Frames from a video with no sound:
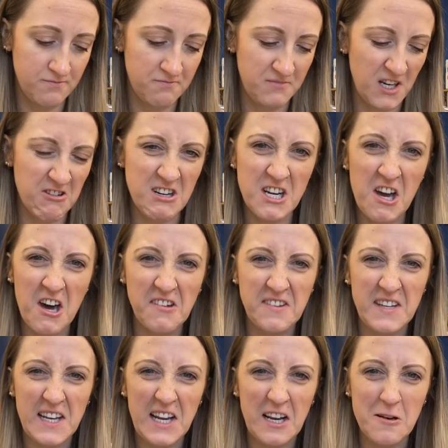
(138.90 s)
"You're a
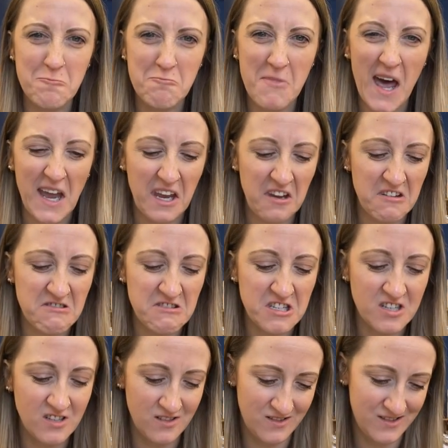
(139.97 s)
nasty little
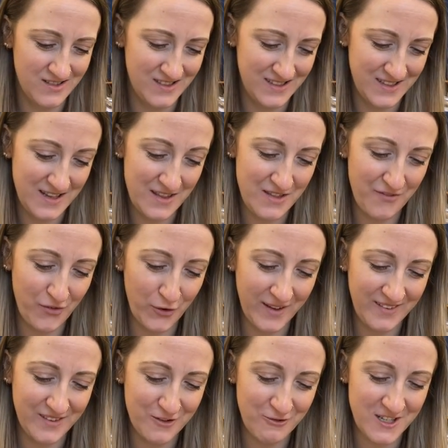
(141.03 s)
maggot," the
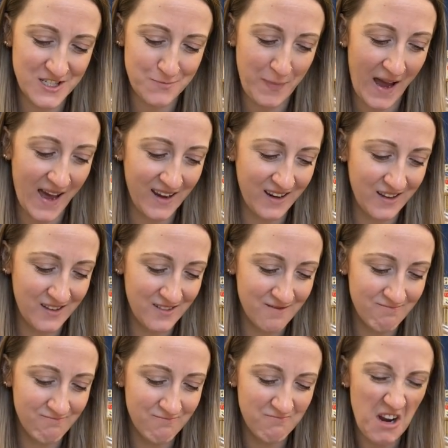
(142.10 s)
voice screeched back.
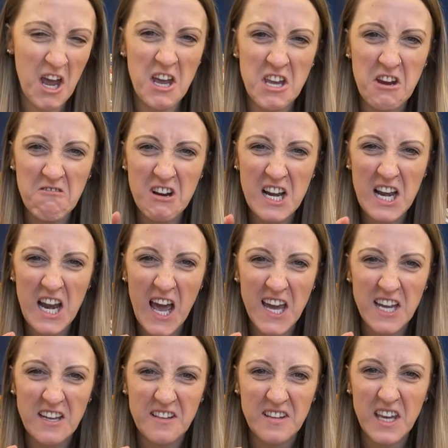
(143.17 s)
"You're a
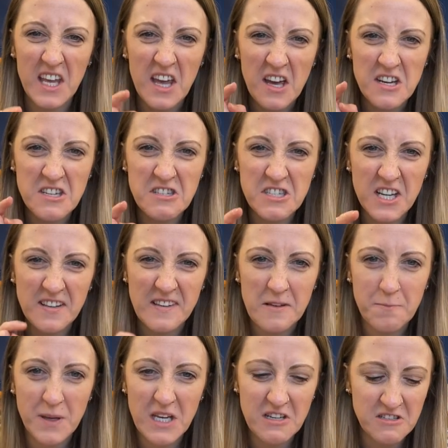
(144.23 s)
lazy,
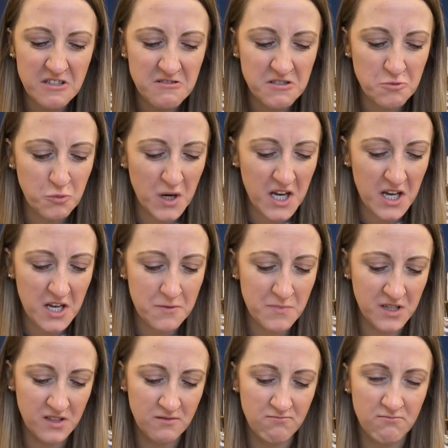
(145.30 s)
disobedient worm,
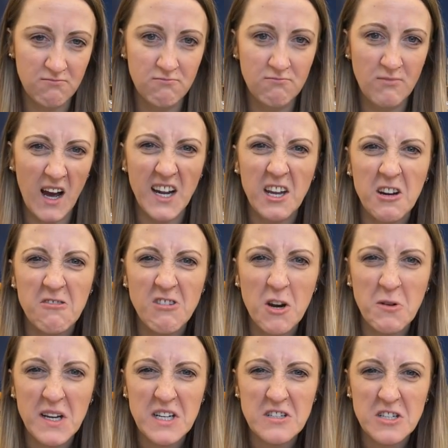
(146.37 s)
and you're
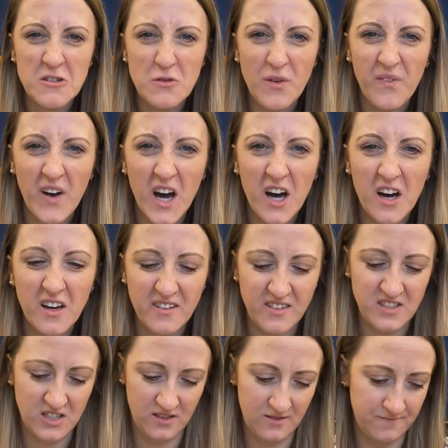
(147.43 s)
growing too fast."